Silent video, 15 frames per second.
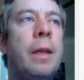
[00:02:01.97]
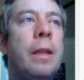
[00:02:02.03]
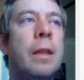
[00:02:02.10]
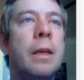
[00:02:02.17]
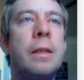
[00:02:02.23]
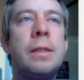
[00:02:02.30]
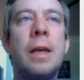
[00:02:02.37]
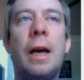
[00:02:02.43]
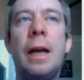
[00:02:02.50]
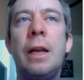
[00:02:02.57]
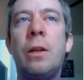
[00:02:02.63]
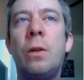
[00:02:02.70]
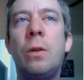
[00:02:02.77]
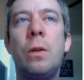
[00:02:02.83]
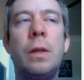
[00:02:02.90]
the
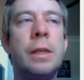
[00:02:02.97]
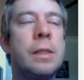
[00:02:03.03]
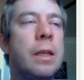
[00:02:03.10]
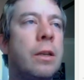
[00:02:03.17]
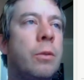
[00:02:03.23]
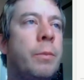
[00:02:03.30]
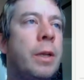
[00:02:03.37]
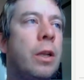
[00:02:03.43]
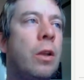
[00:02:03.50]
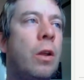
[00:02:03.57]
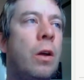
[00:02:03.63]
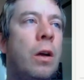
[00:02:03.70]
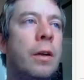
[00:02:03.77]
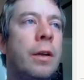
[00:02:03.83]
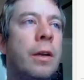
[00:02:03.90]
title is a little bit
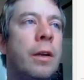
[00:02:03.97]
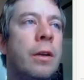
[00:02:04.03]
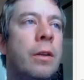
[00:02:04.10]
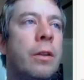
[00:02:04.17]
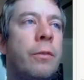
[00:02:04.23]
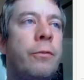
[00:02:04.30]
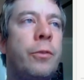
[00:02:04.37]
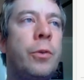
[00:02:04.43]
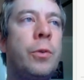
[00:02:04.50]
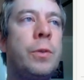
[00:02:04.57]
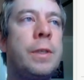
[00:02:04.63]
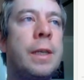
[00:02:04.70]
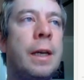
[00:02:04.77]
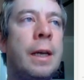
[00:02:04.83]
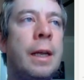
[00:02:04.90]
longer, the food
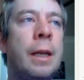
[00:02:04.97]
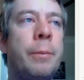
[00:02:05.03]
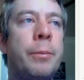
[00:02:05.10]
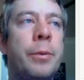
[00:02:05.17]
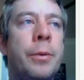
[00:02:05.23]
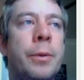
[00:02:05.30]
type,